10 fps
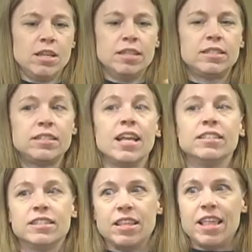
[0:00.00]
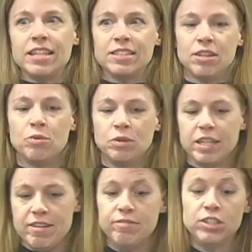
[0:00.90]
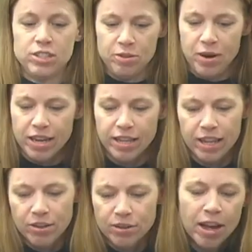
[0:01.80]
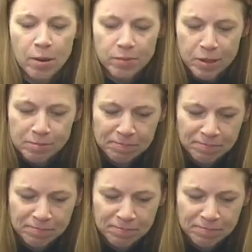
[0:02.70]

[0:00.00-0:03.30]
sense that that's a really efficient way to get you to help them.